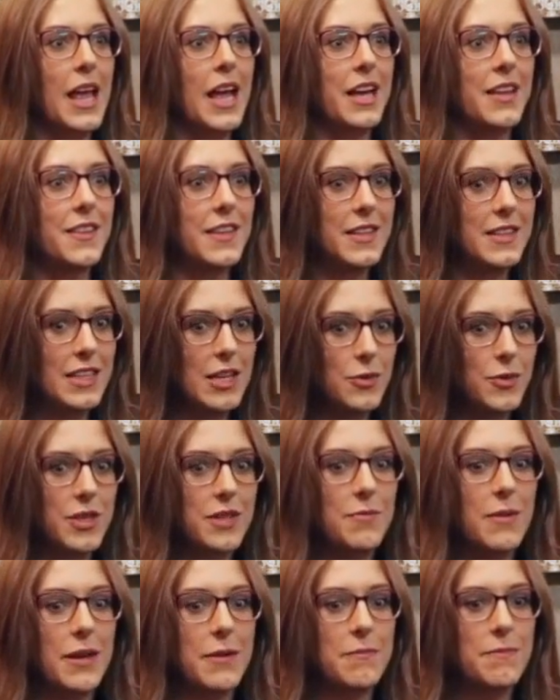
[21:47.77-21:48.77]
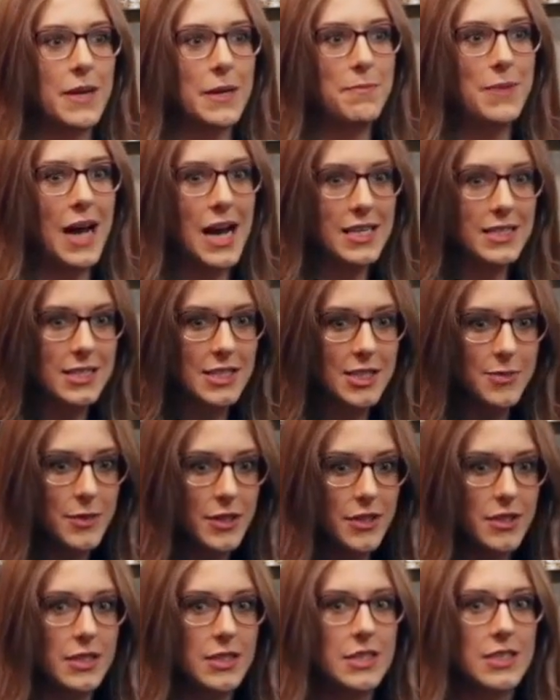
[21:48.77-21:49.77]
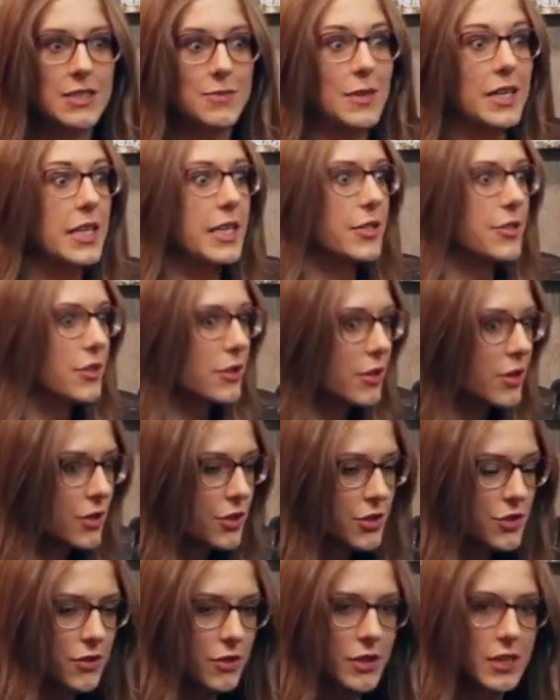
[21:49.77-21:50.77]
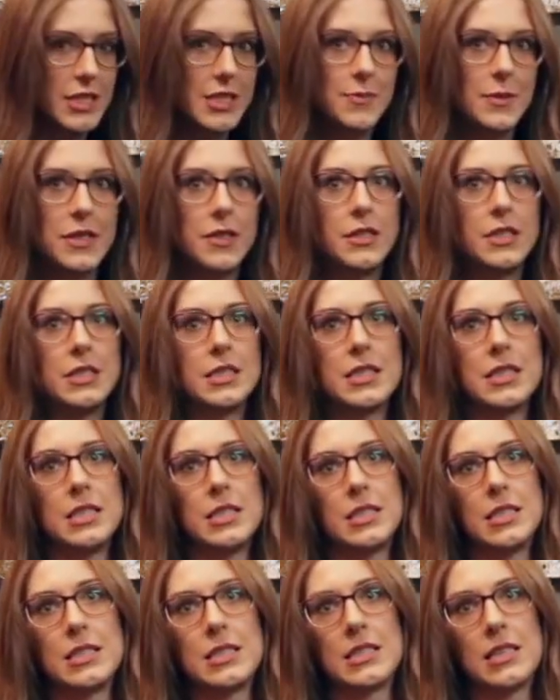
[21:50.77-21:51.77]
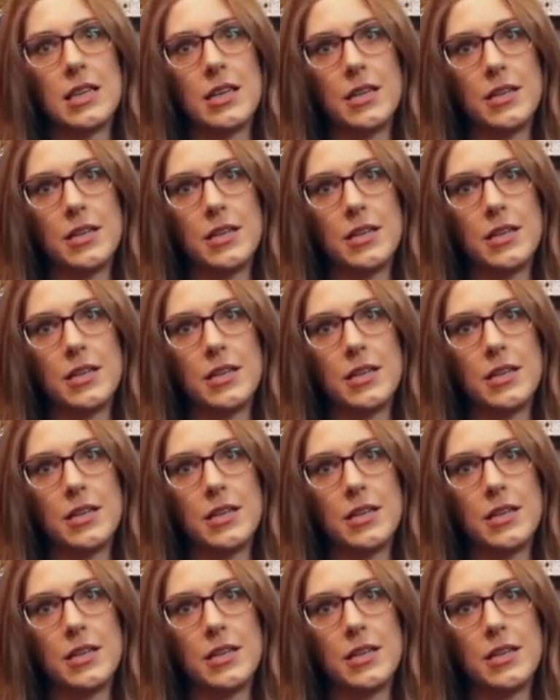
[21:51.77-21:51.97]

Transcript: I think that with my past experiences, my intercultural experiences,